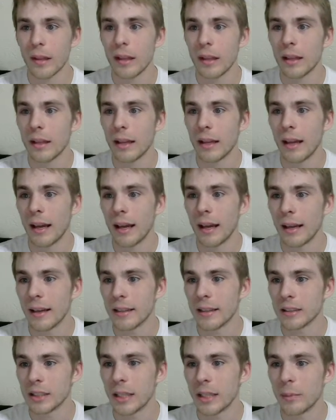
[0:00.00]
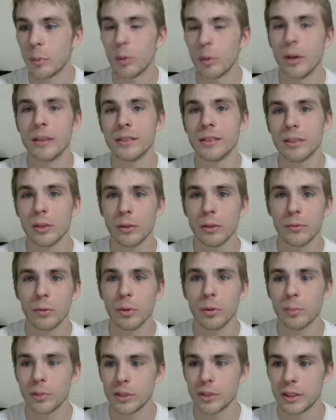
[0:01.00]
It has a
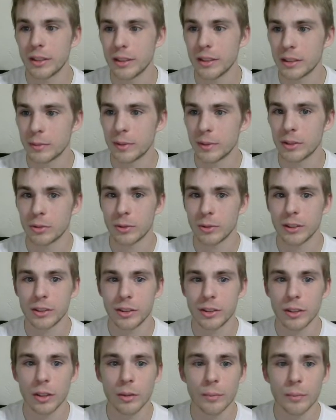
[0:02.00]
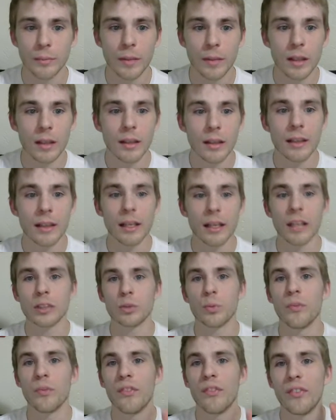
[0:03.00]
0.04% expense ratio. It
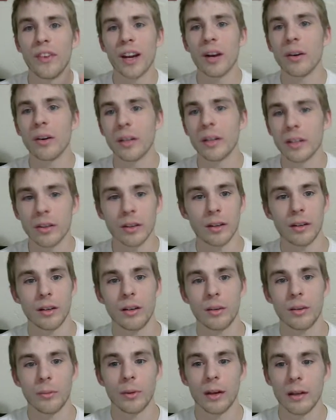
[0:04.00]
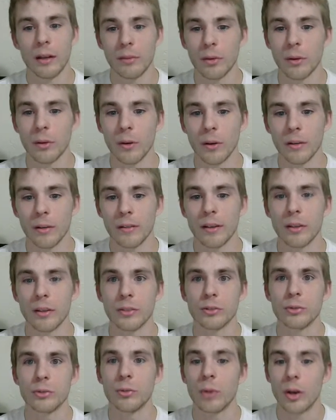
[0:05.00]
does very good whenever
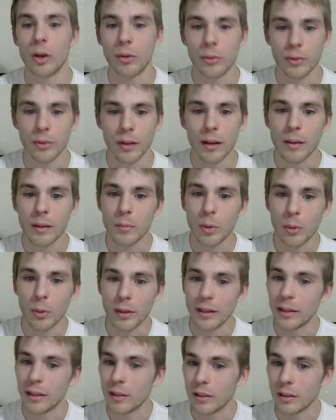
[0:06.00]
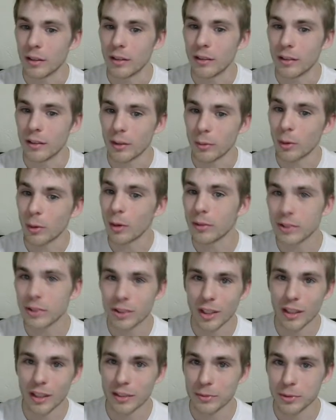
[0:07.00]
there's growth, but when the growth
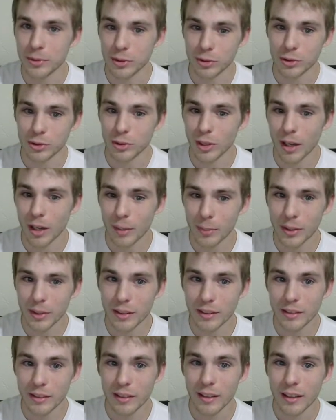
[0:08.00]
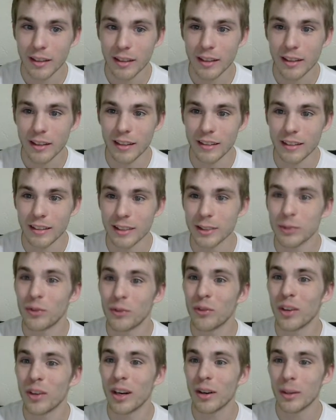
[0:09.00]
stocks are dropping, it does
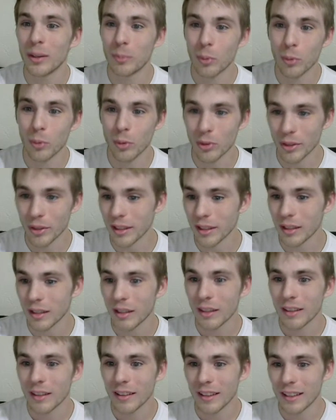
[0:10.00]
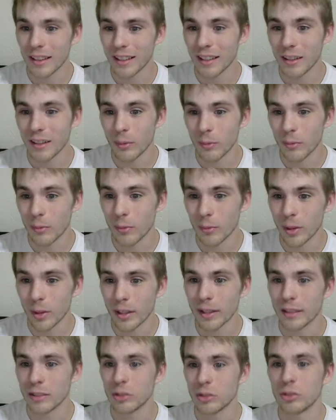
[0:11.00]
very poorly. Like, it
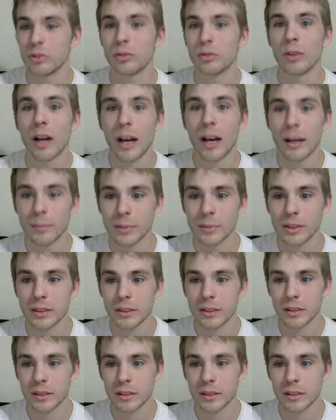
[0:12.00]
freaking drops.